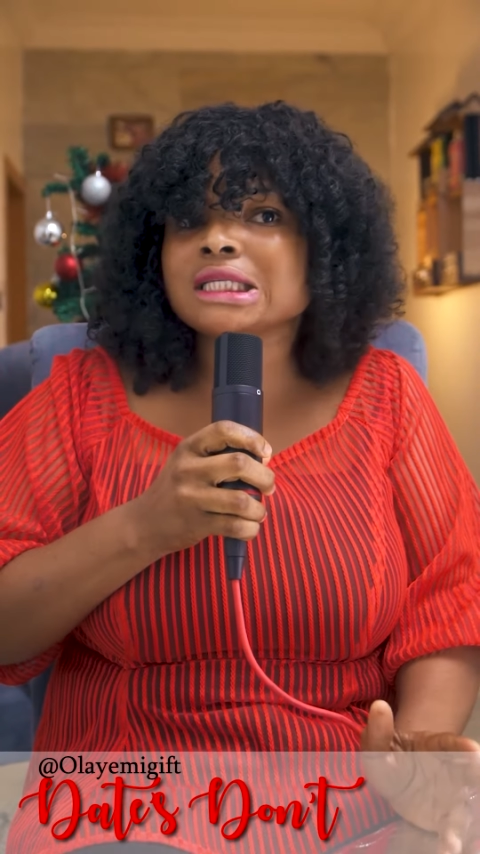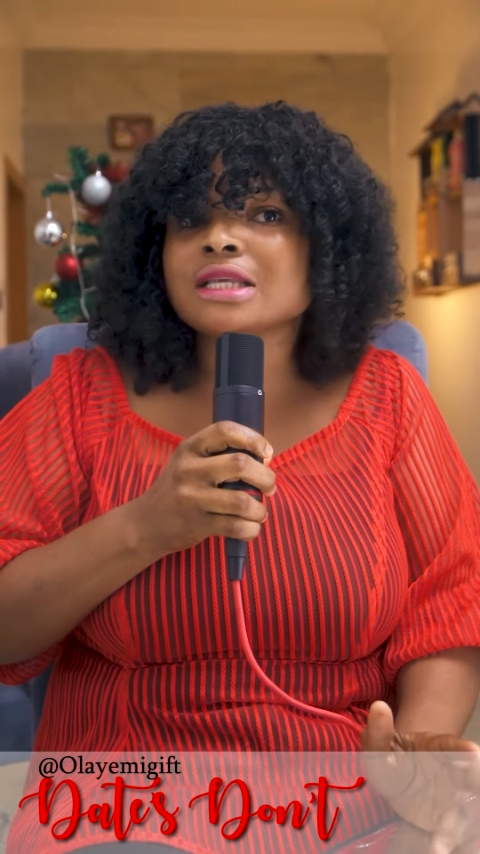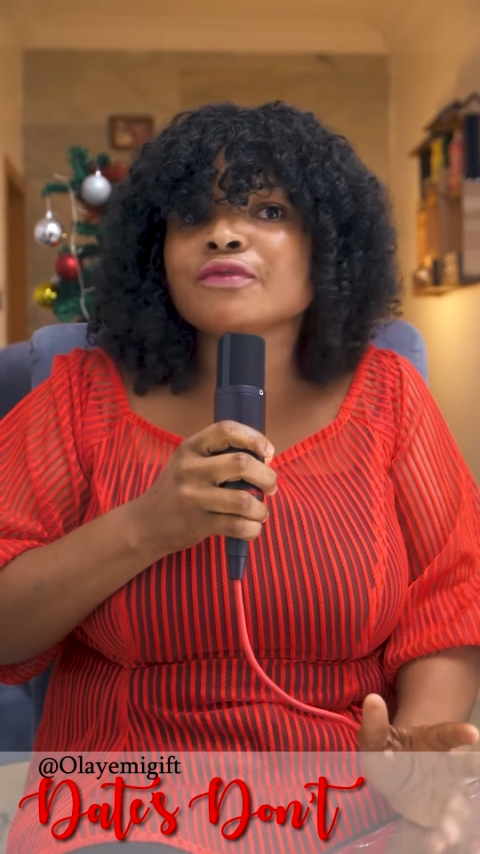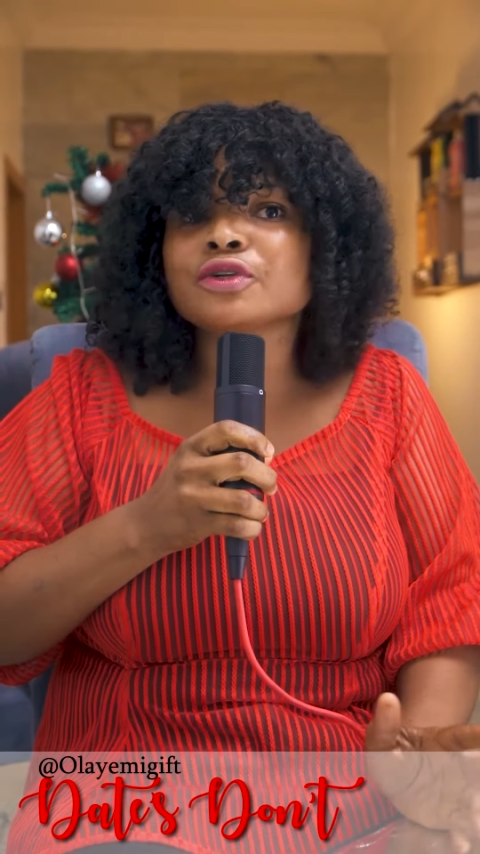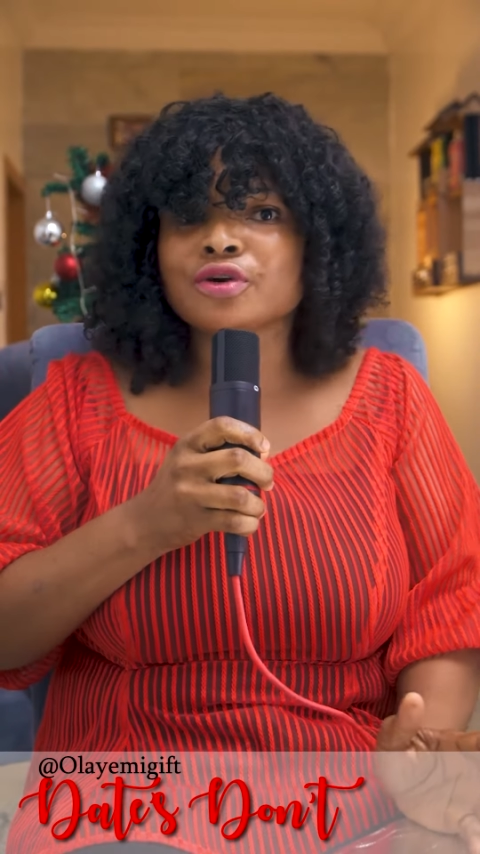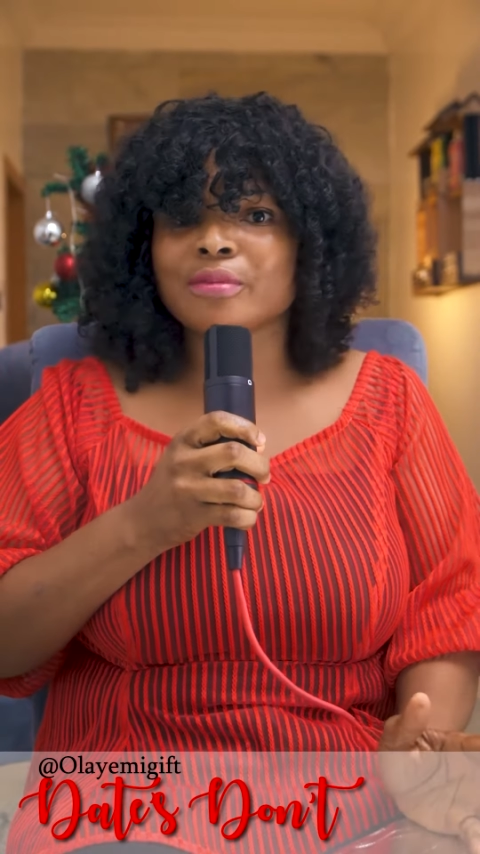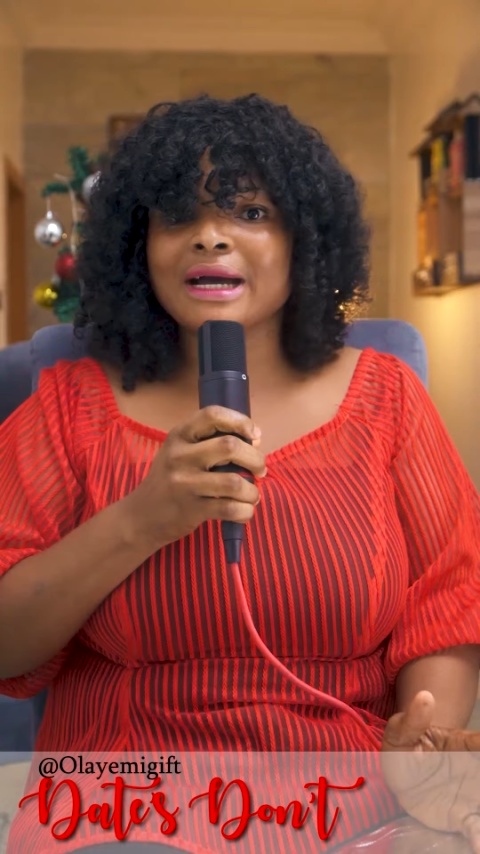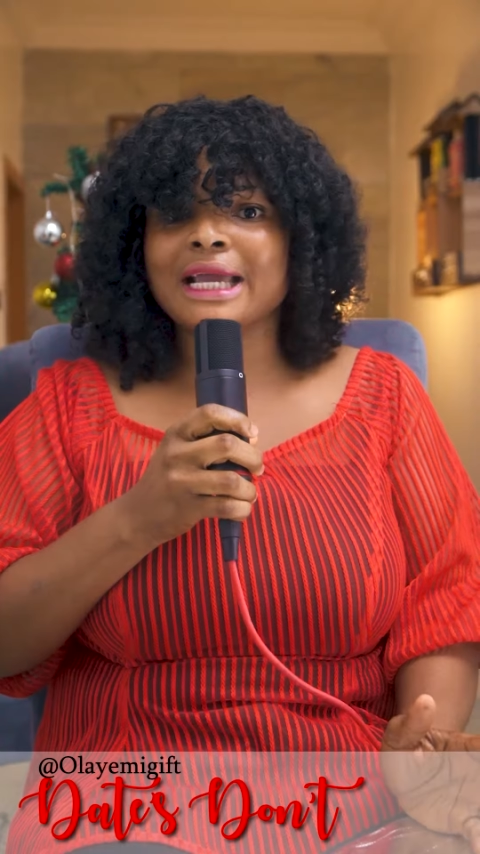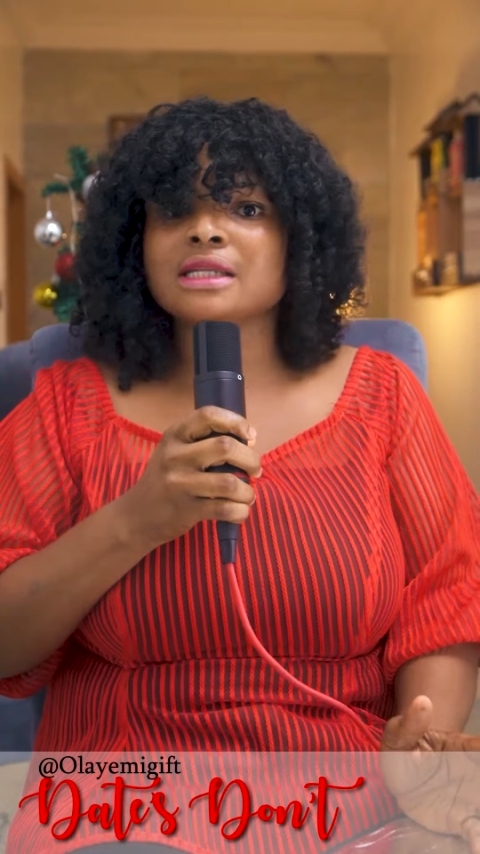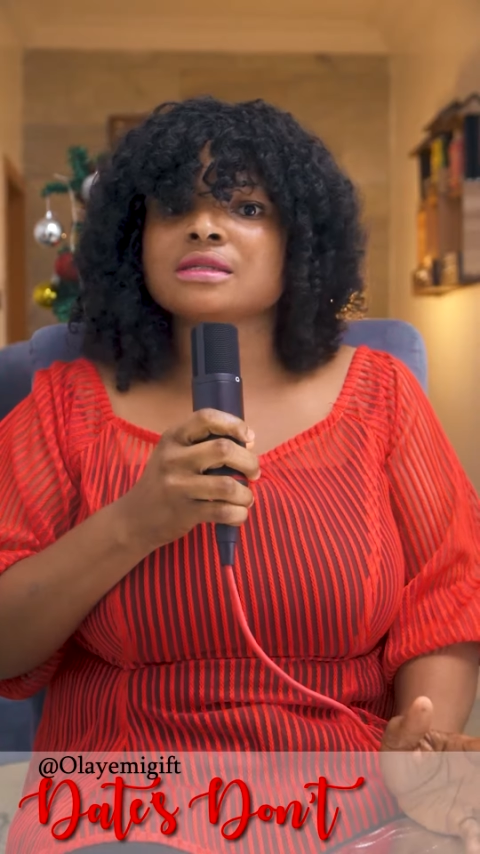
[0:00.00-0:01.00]
If you don't
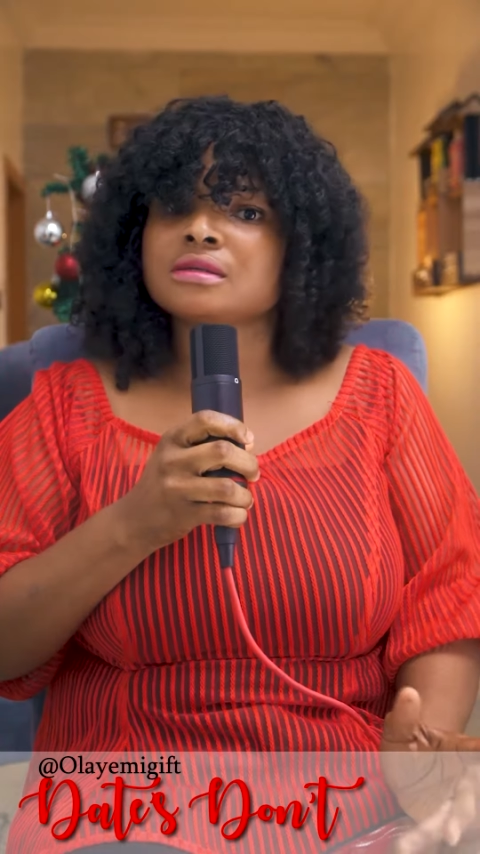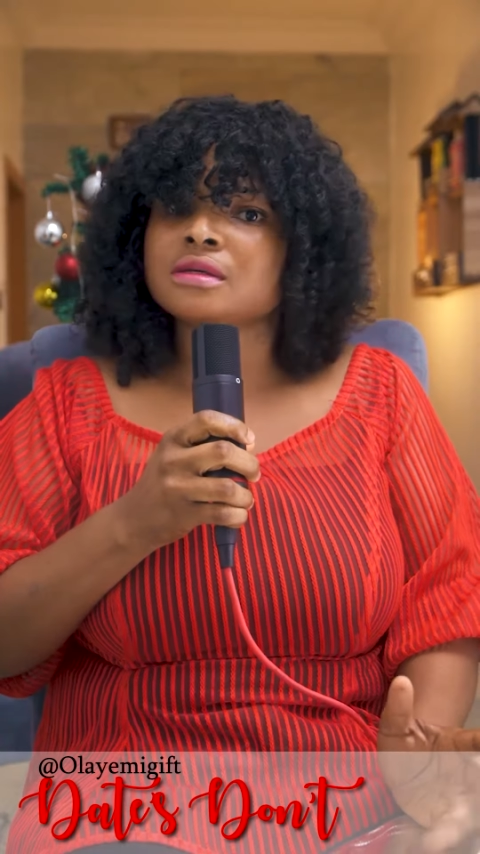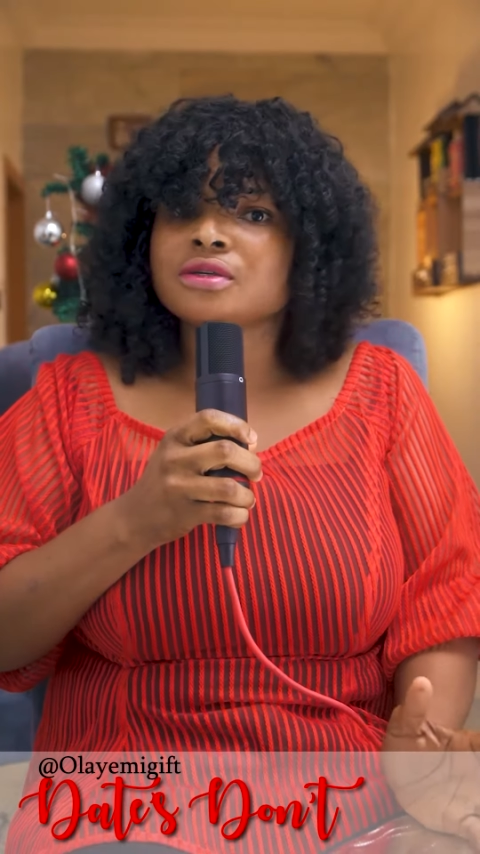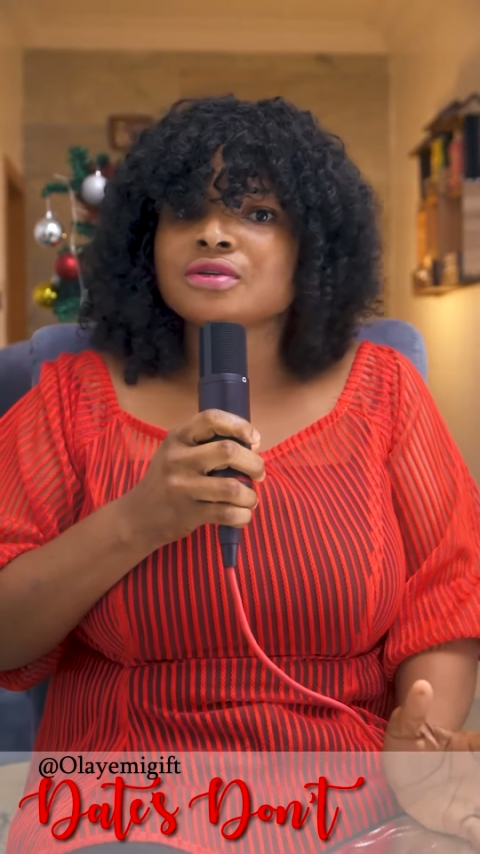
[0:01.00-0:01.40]
mind, you